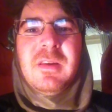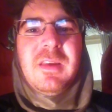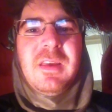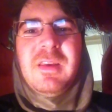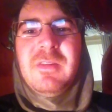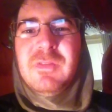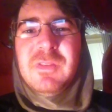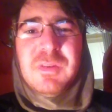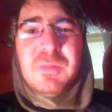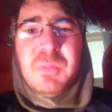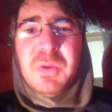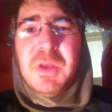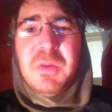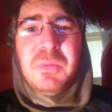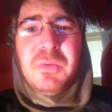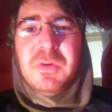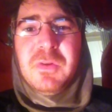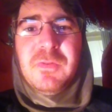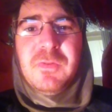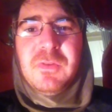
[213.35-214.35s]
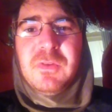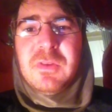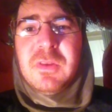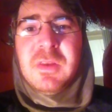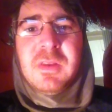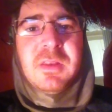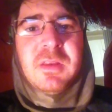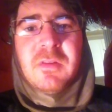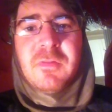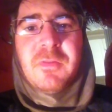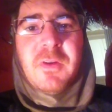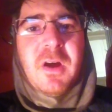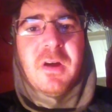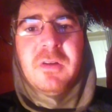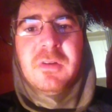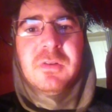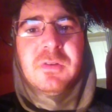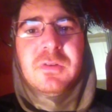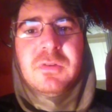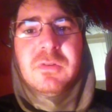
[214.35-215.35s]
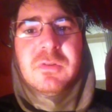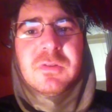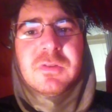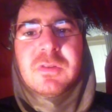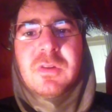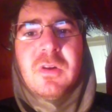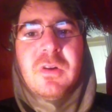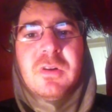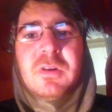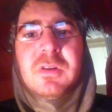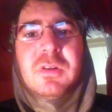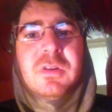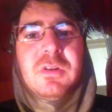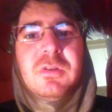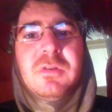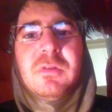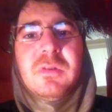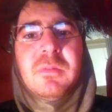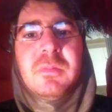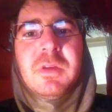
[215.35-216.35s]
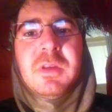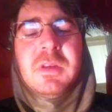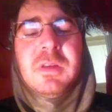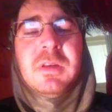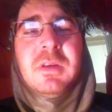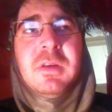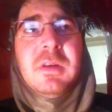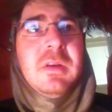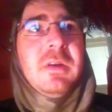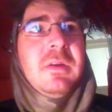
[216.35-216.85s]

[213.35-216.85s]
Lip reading: Even the people, if you think they're following you or stalking you, I mean,